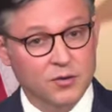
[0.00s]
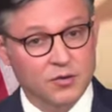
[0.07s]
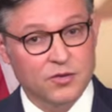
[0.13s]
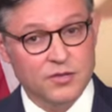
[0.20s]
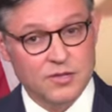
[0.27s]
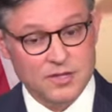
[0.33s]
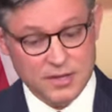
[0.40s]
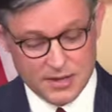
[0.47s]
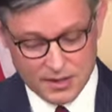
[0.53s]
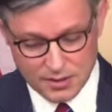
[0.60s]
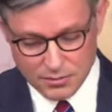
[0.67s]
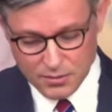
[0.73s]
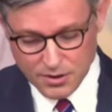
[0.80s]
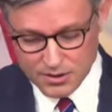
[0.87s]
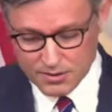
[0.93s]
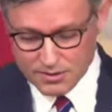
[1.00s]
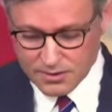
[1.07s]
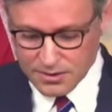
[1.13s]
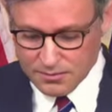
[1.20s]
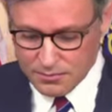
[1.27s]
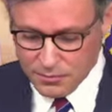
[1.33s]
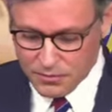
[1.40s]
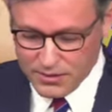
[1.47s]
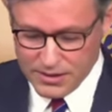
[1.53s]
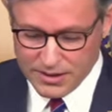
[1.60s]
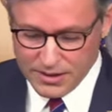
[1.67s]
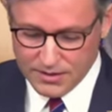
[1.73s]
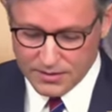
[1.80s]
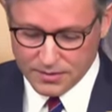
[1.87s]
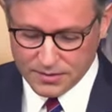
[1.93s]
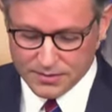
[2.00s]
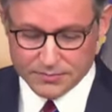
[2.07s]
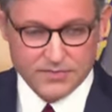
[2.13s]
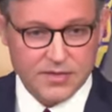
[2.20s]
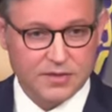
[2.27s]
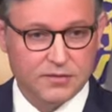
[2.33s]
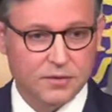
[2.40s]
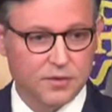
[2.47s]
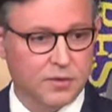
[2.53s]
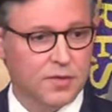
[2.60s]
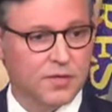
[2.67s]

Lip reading: and it should stay that way. With that, I'll take a